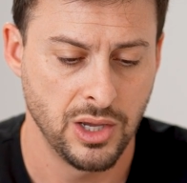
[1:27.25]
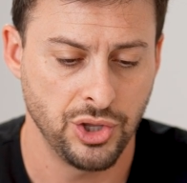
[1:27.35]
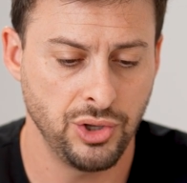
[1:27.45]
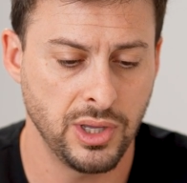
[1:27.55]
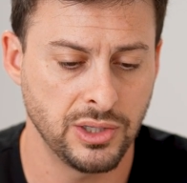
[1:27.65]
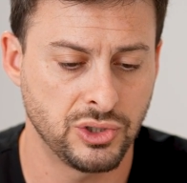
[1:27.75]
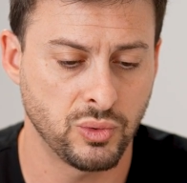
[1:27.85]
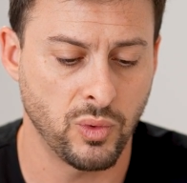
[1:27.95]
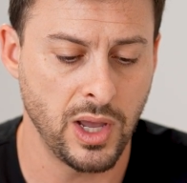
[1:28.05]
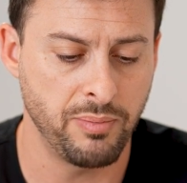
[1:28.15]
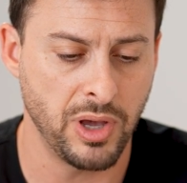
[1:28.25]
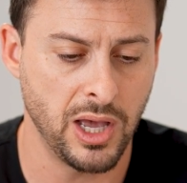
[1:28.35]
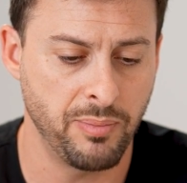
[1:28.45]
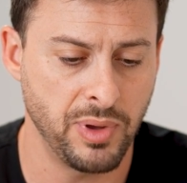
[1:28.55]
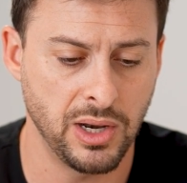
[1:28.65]
You can swipe
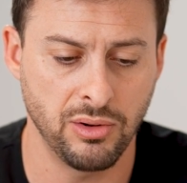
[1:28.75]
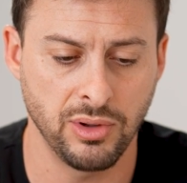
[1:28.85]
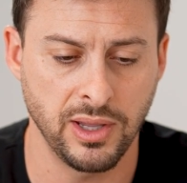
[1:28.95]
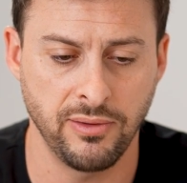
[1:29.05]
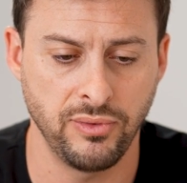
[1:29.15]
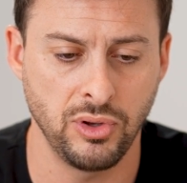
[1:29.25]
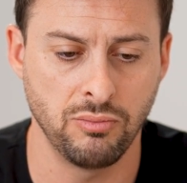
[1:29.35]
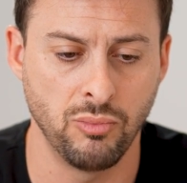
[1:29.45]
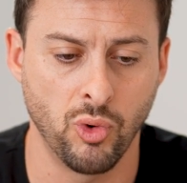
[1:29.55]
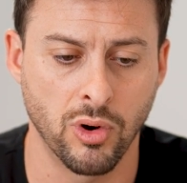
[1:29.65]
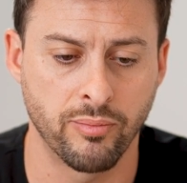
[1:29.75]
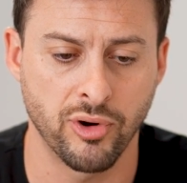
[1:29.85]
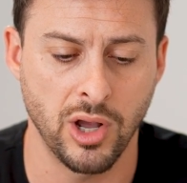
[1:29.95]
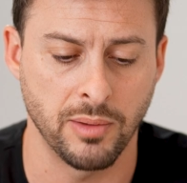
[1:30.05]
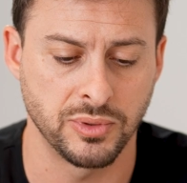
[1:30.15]
up and it'll give you more
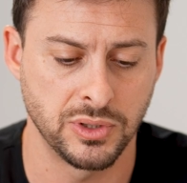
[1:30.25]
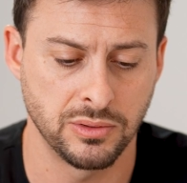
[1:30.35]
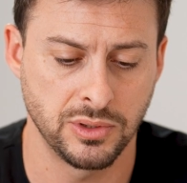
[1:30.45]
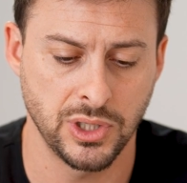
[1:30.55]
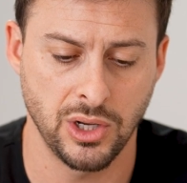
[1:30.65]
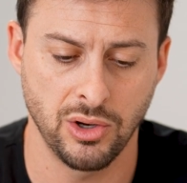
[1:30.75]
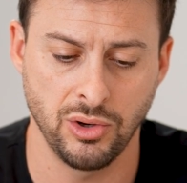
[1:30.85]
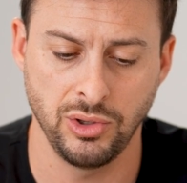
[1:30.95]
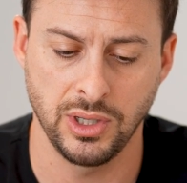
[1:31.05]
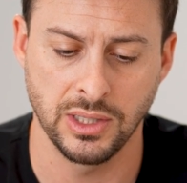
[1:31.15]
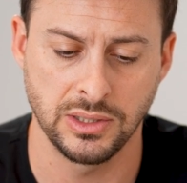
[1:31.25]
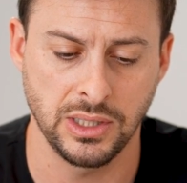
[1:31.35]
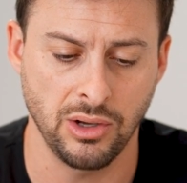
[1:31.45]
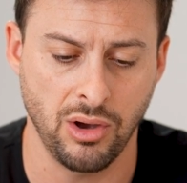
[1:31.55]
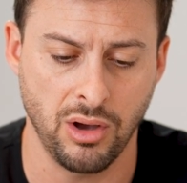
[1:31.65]
prompts. So you can
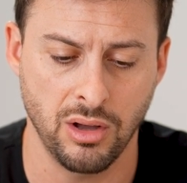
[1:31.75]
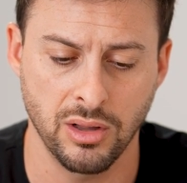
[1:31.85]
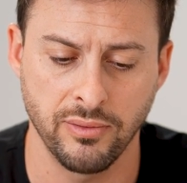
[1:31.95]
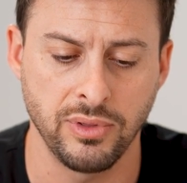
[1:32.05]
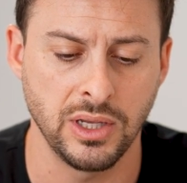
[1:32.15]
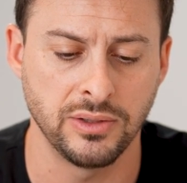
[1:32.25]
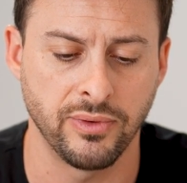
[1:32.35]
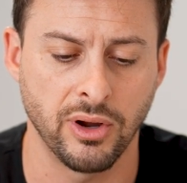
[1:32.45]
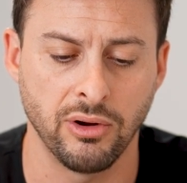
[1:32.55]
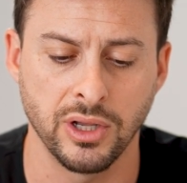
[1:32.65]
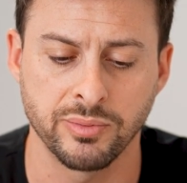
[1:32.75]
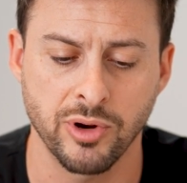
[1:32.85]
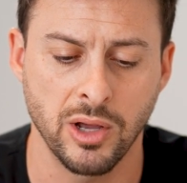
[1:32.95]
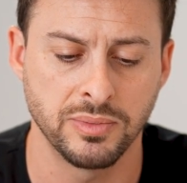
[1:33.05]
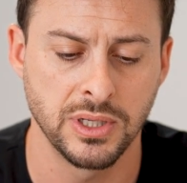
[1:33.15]
see all of these various
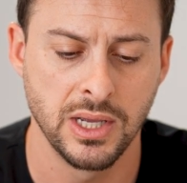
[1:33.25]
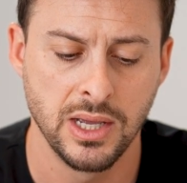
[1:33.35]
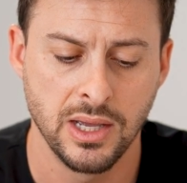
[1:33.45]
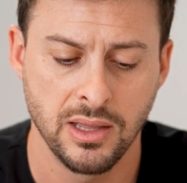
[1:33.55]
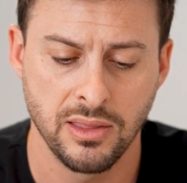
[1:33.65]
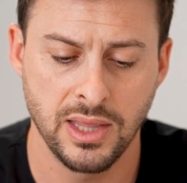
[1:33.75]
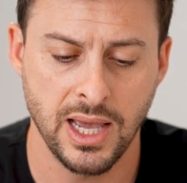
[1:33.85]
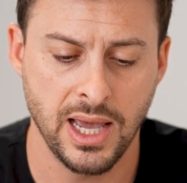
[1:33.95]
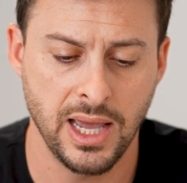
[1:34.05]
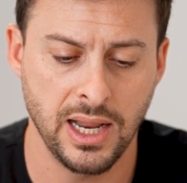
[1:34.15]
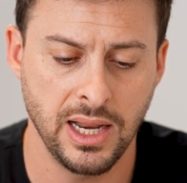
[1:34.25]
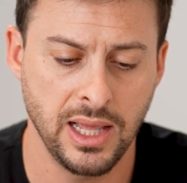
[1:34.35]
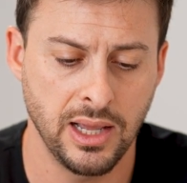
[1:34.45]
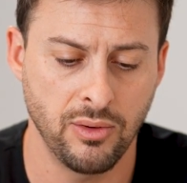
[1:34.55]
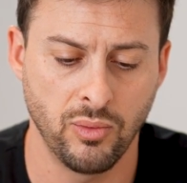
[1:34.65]
prompts that
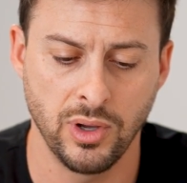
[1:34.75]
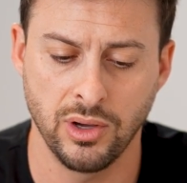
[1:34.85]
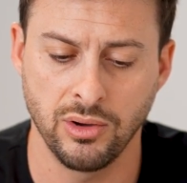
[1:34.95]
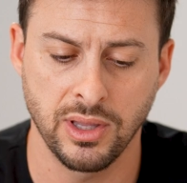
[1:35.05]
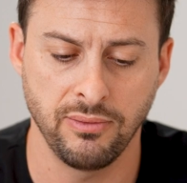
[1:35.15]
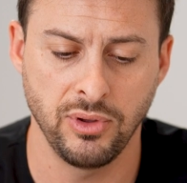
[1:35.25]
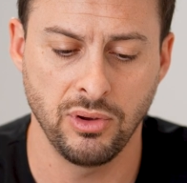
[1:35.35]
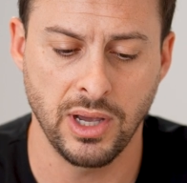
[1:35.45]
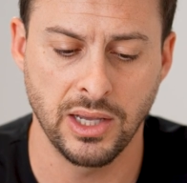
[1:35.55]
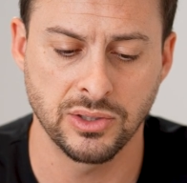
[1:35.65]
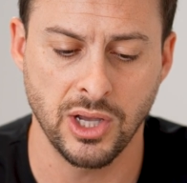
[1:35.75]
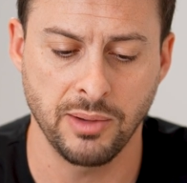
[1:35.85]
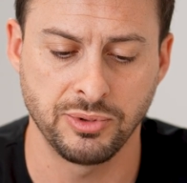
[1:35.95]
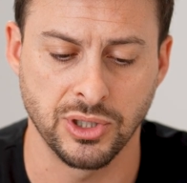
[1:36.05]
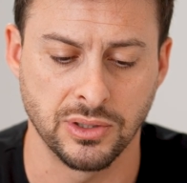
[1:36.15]
it will give you as
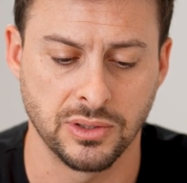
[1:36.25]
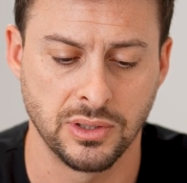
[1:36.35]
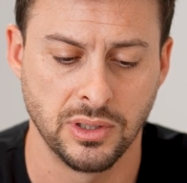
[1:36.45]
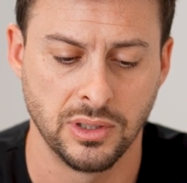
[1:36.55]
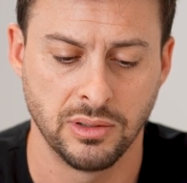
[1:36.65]
options.